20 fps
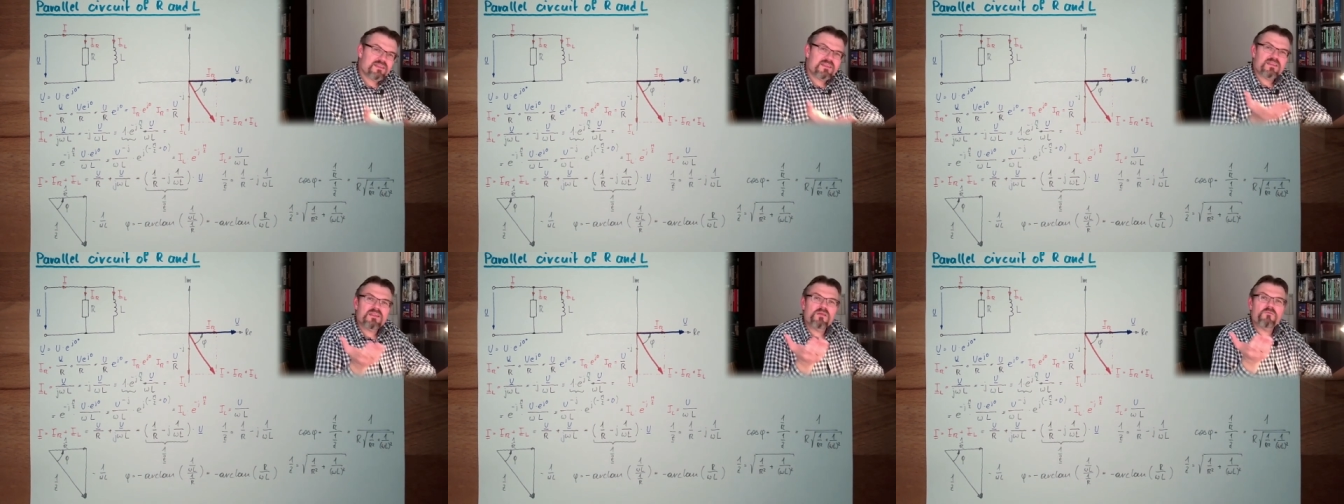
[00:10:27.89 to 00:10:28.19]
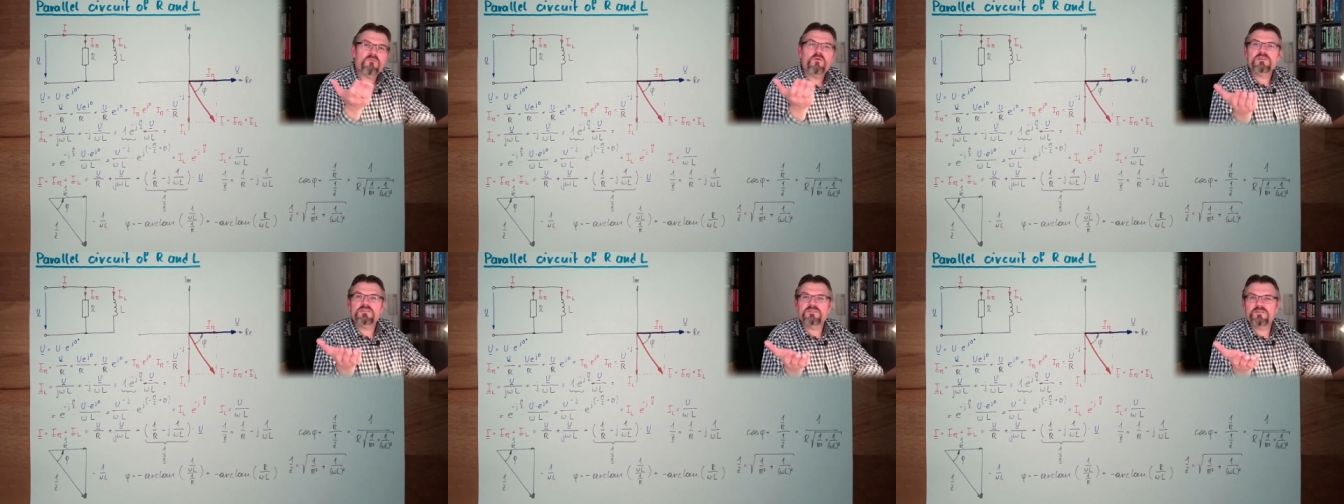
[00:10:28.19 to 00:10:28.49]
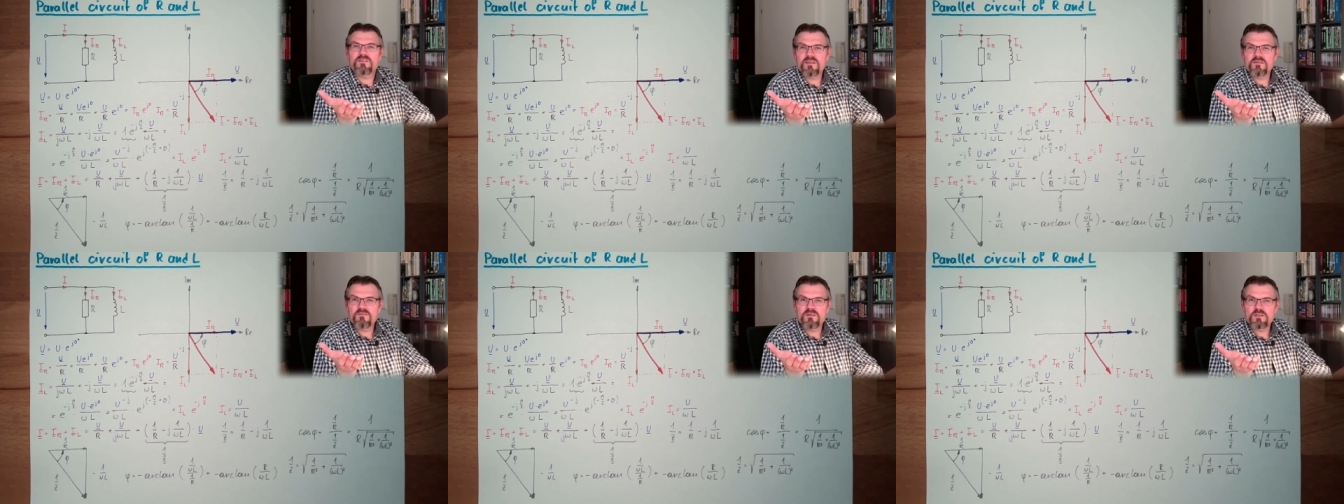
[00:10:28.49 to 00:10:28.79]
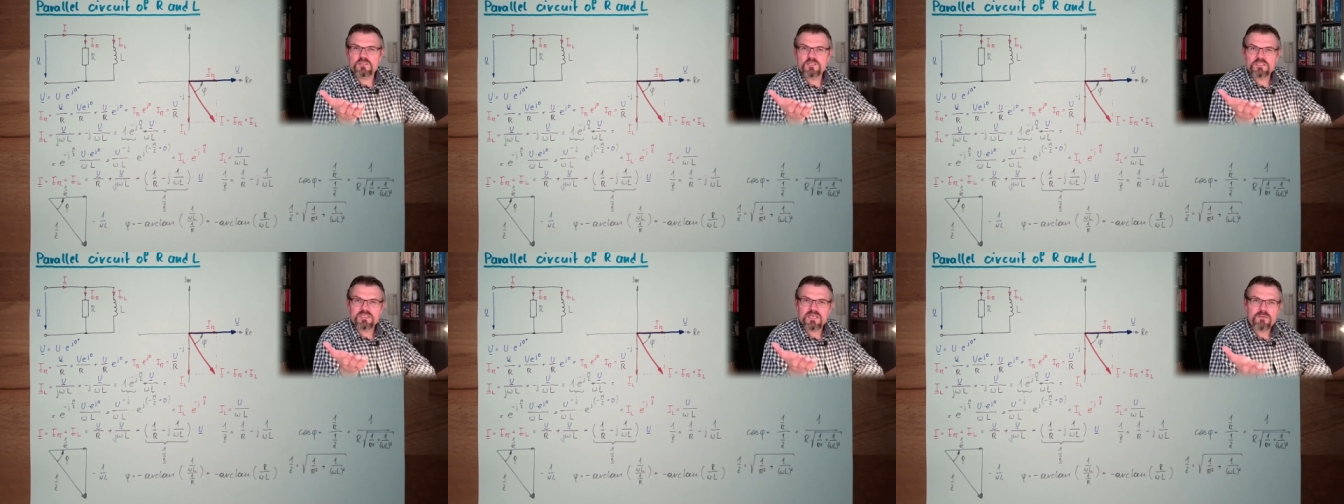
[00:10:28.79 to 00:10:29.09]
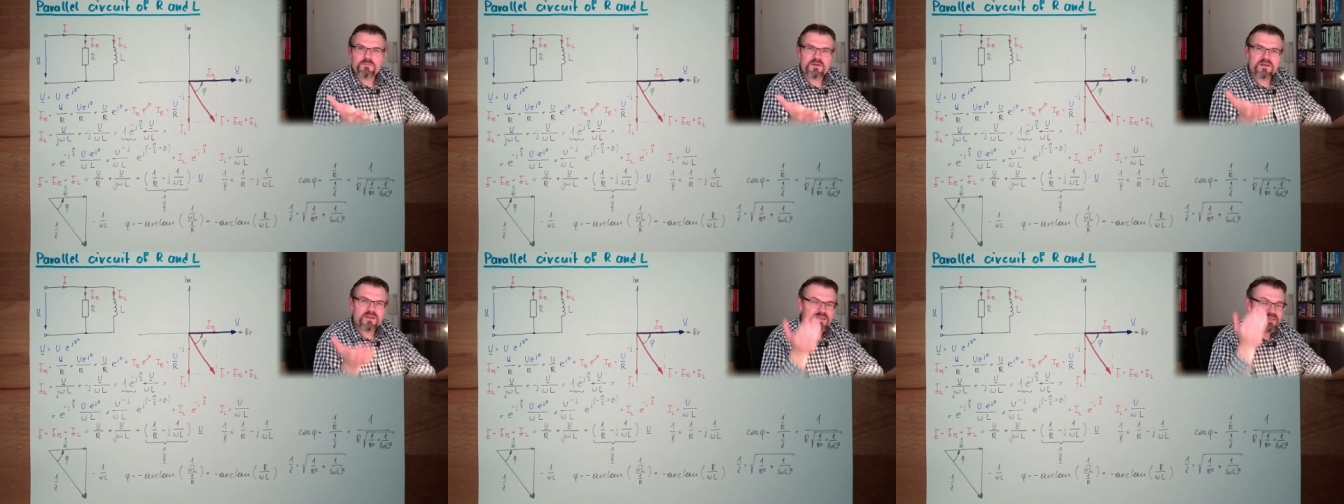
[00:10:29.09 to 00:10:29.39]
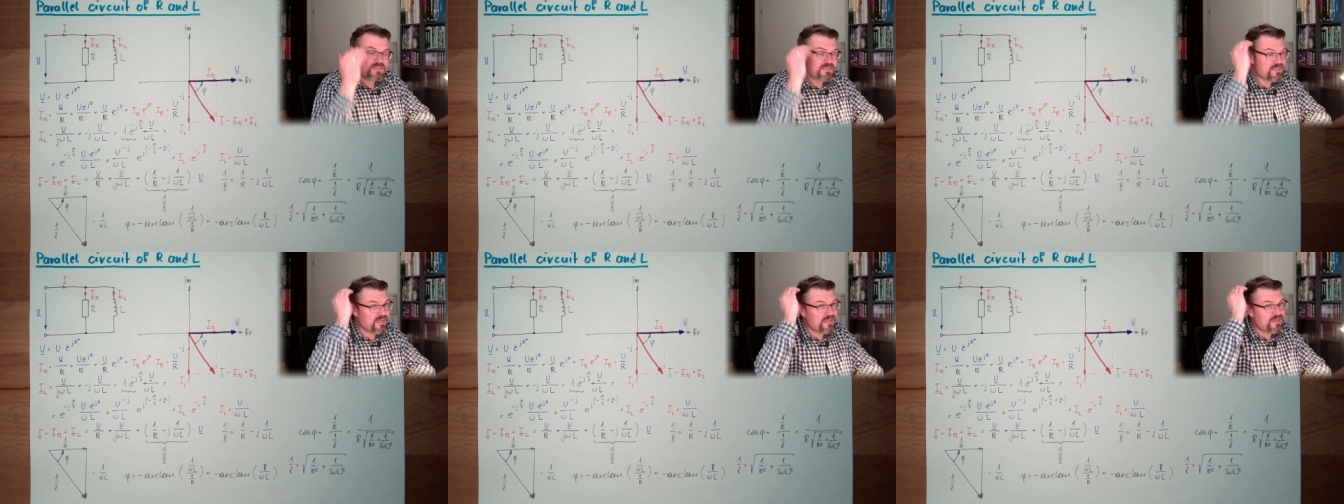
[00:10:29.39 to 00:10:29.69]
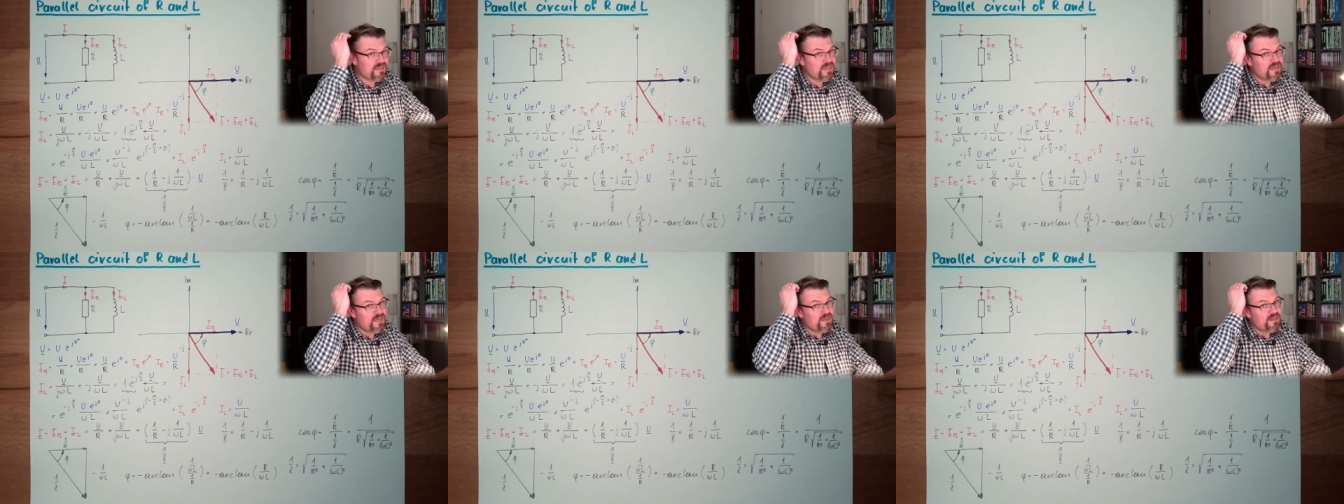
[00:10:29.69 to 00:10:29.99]
the worst thing which is happening is that
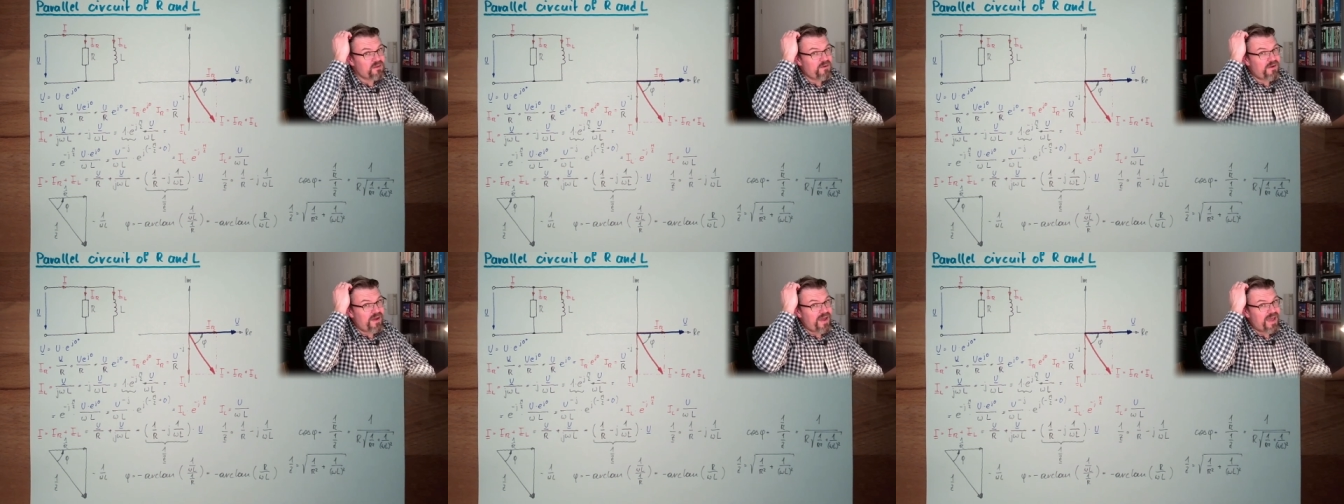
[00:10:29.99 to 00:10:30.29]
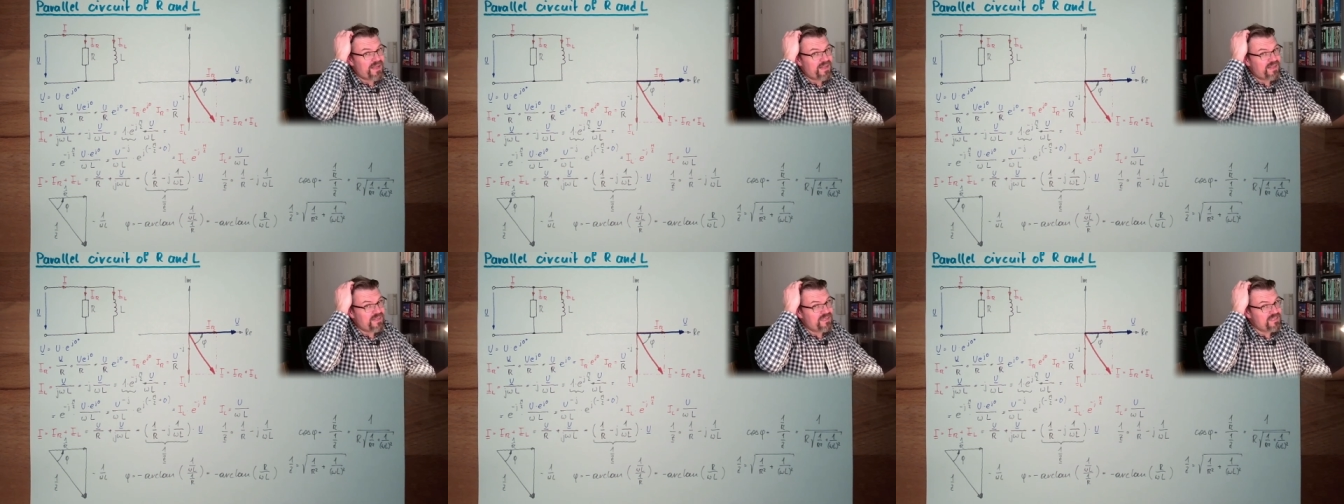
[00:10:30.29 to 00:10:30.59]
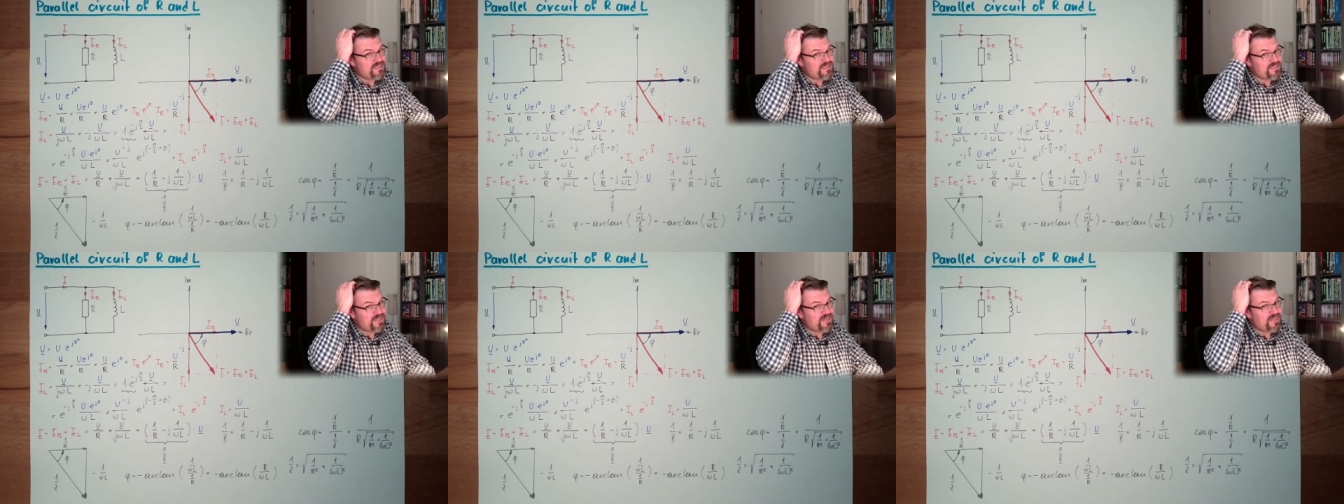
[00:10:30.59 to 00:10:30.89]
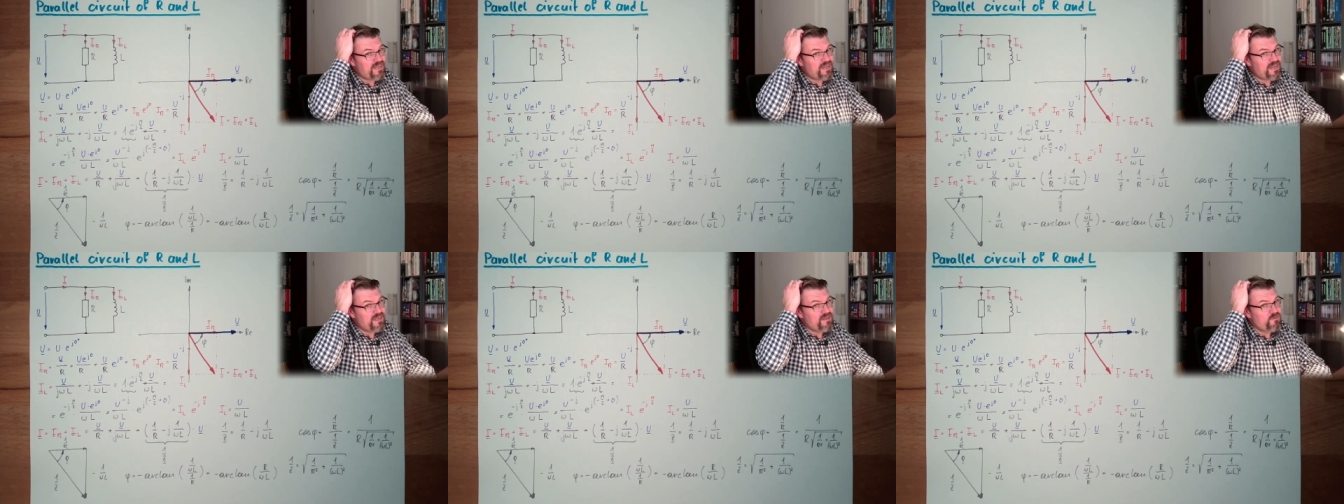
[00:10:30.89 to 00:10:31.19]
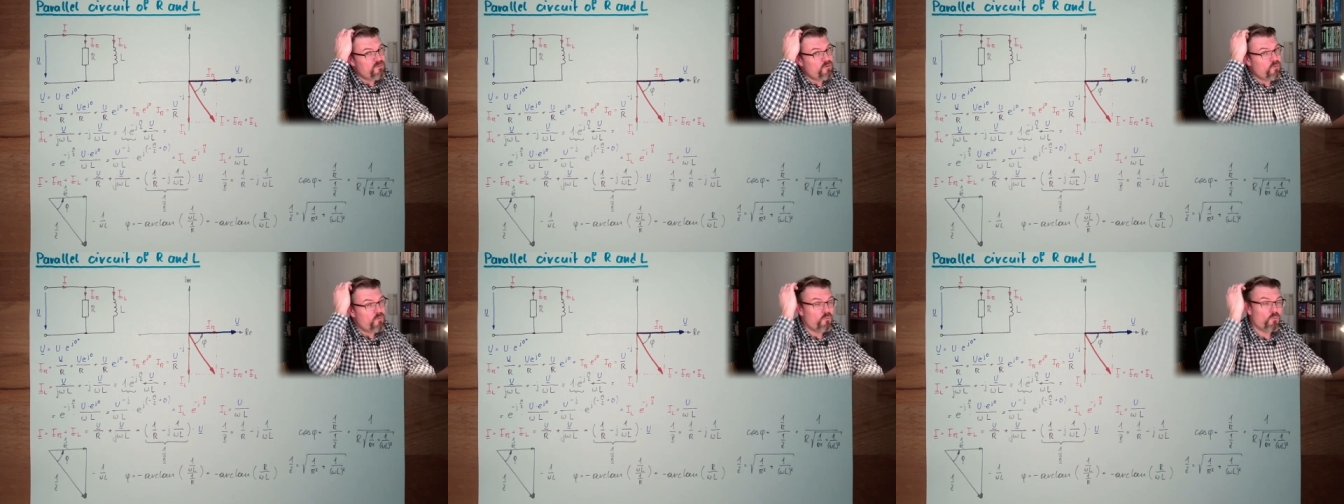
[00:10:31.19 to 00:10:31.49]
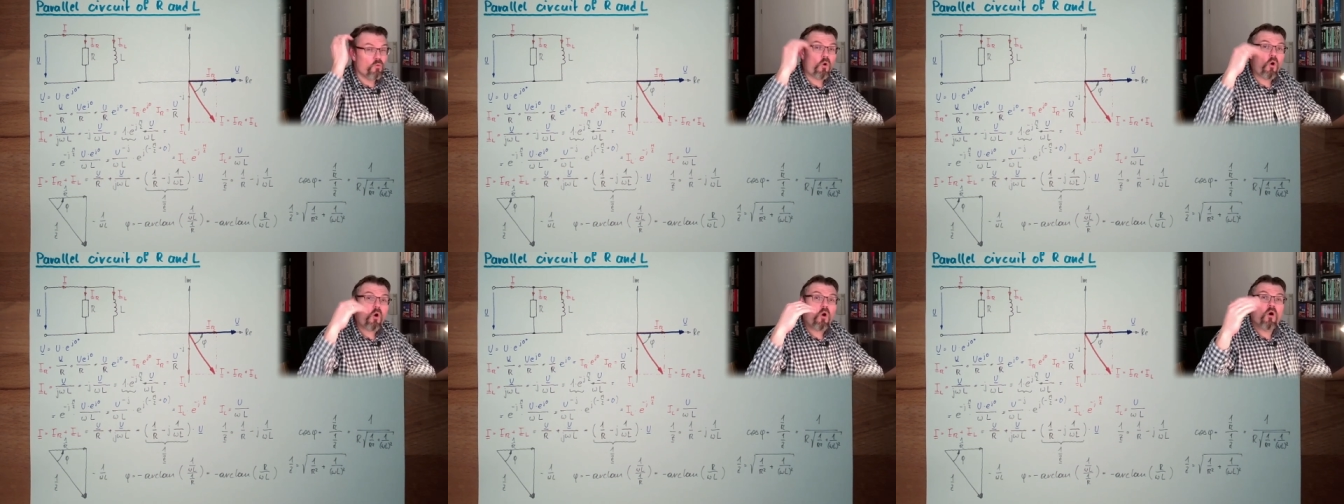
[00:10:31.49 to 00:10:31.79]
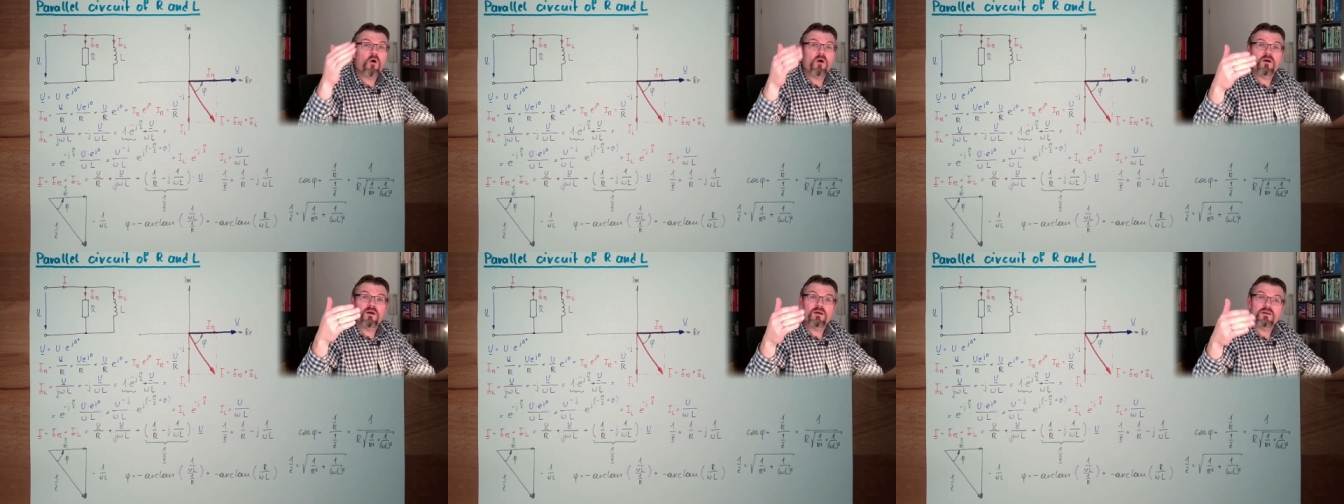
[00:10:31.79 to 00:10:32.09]
your angle is in, in
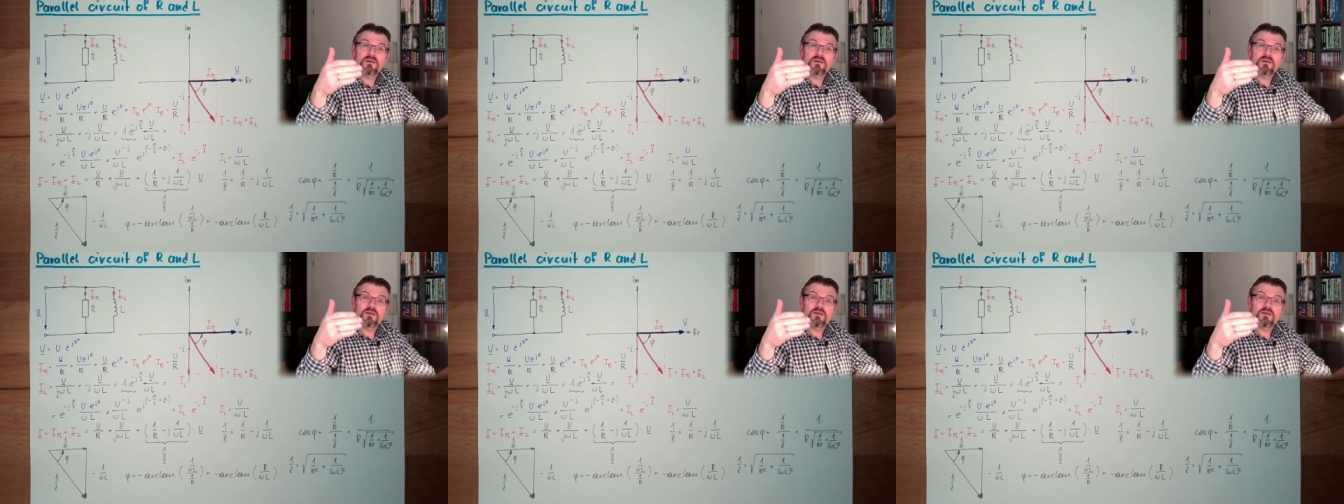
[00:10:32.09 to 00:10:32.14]
wrong.